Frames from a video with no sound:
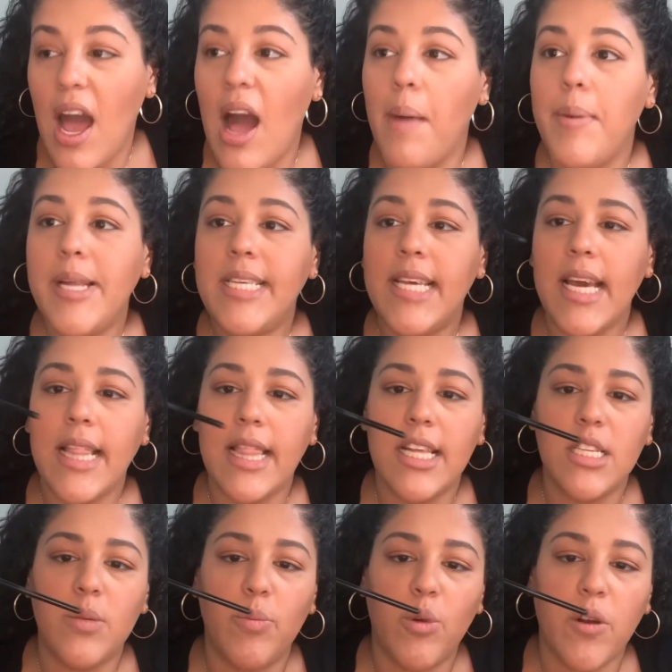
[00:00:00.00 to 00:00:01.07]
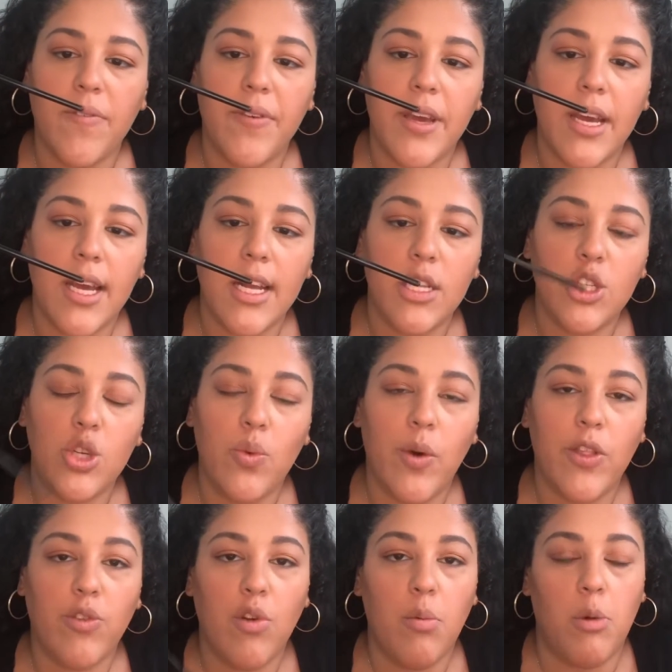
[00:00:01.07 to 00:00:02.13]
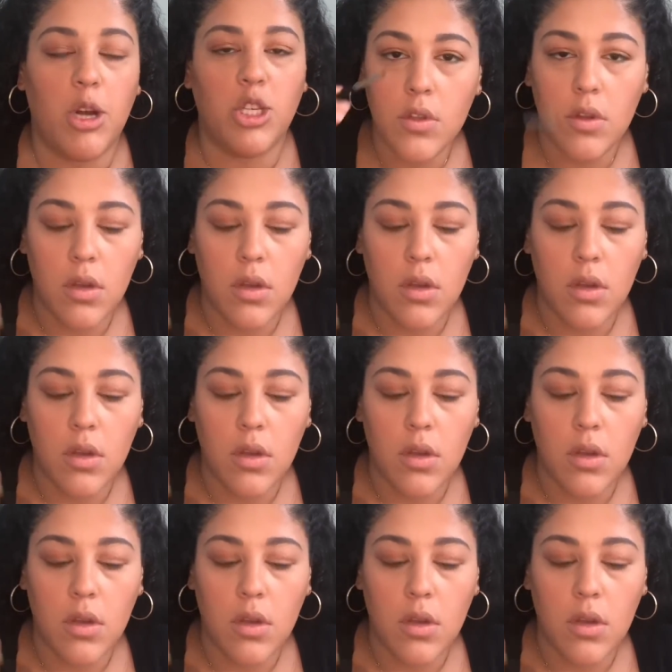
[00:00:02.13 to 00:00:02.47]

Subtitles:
I'm gonna take this Morphe 213 brush,